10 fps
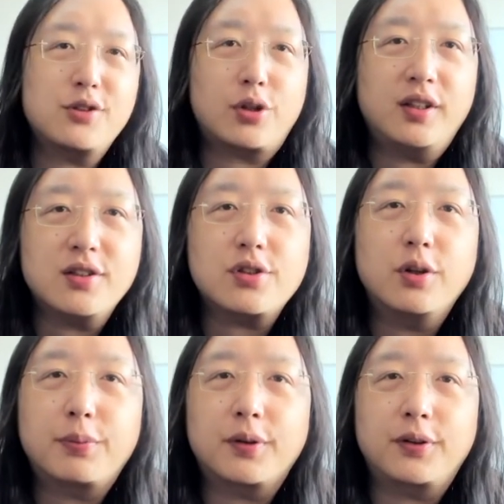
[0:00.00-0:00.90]
In
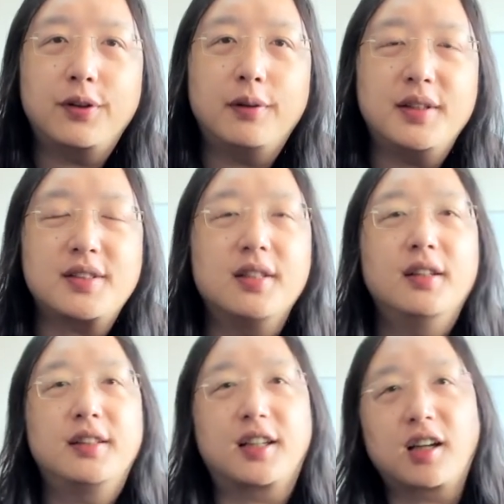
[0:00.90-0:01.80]
traditional procurement,
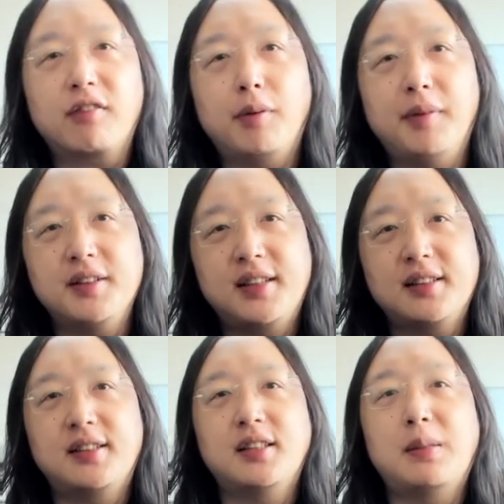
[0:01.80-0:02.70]
the government
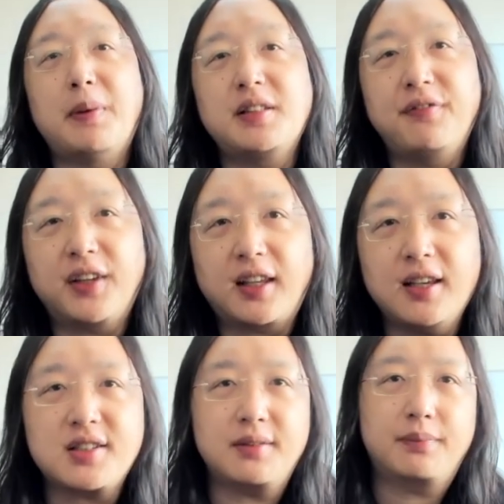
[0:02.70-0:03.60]
sets the
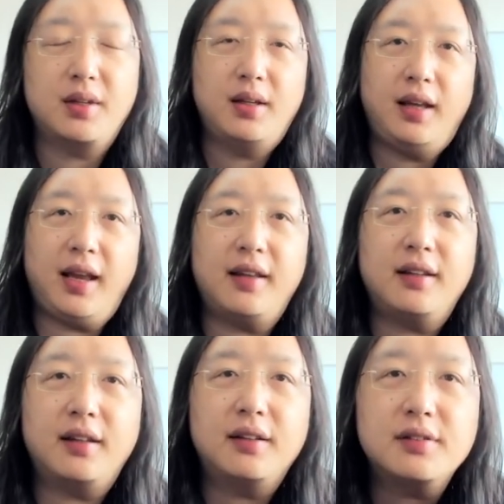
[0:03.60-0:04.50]
specification
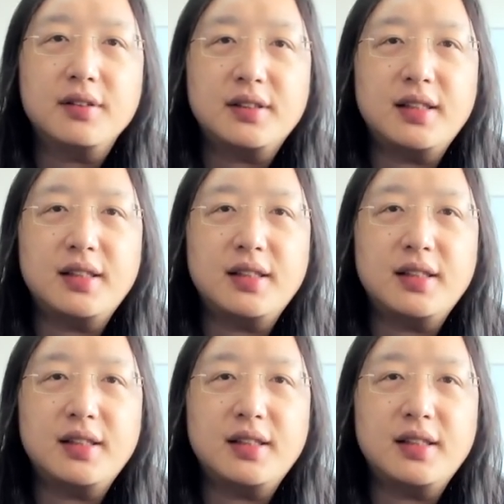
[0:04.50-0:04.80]
and the